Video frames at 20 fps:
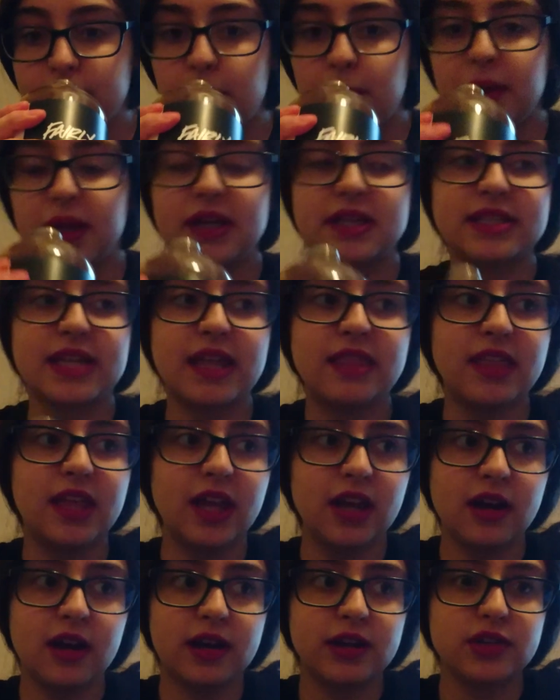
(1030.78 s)
Because I
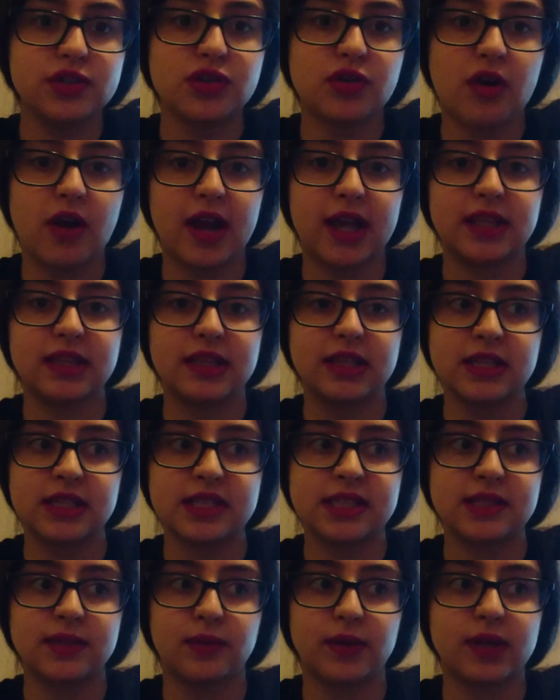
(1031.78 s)
think I tried
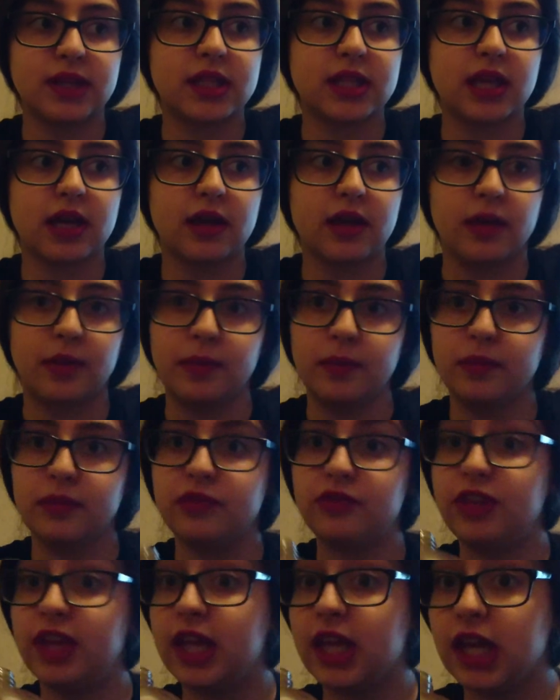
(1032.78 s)
this with um,
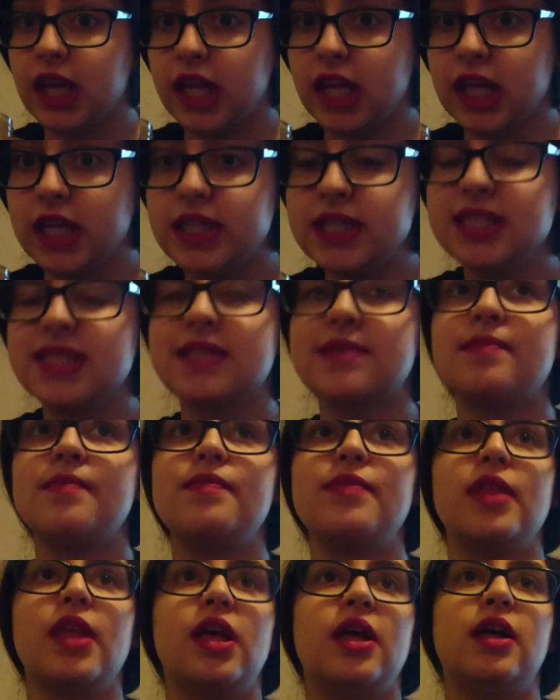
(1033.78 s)
Veganese.
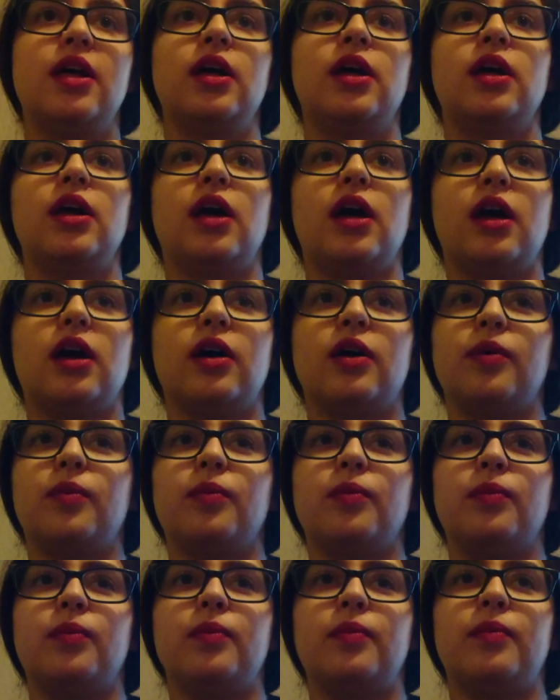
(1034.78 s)

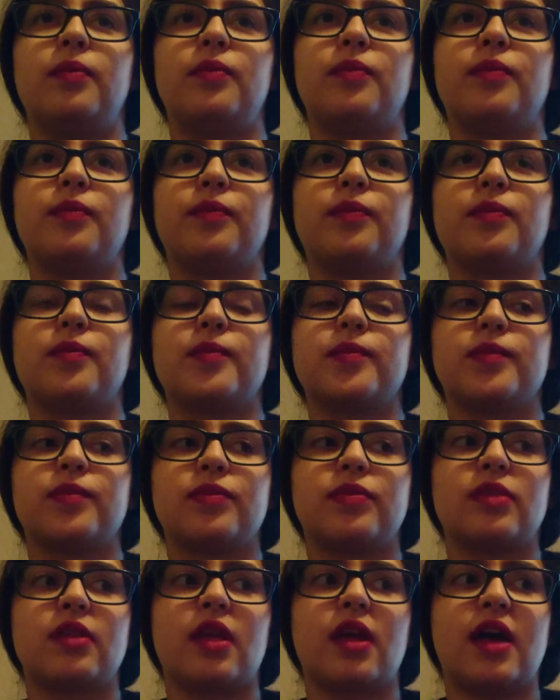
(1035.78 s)
Um,
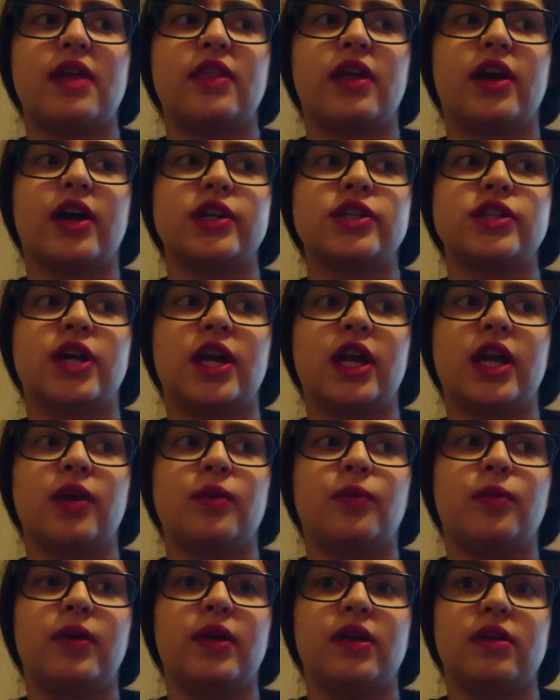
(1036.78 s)
I think I tried
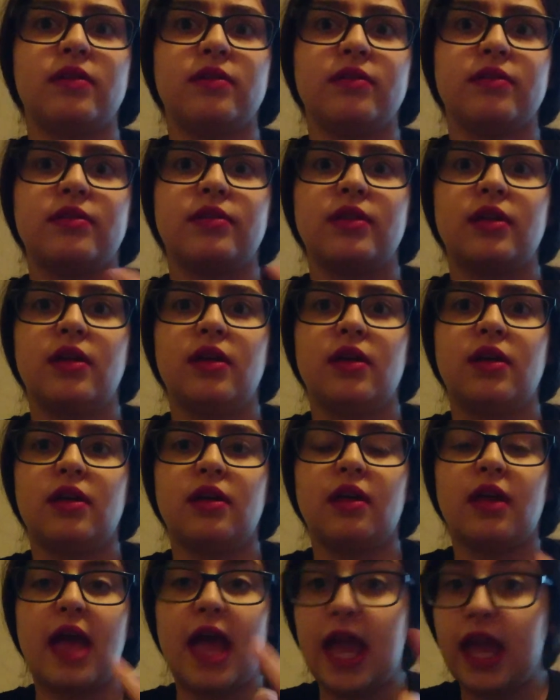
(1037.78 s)
it with
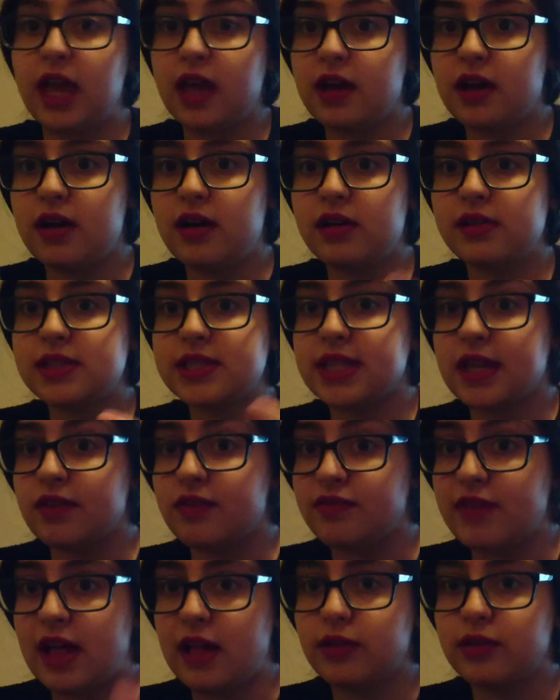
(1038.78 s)
Agars
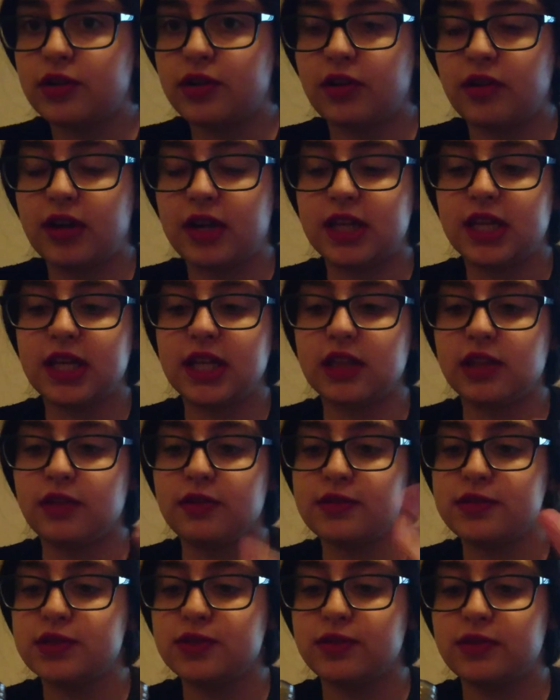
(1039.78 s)
and Valkyrie and
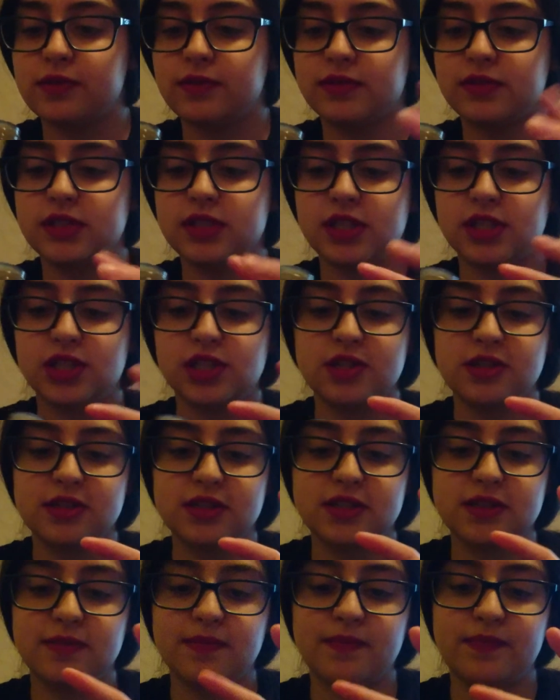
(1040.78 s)
those sort of conditioners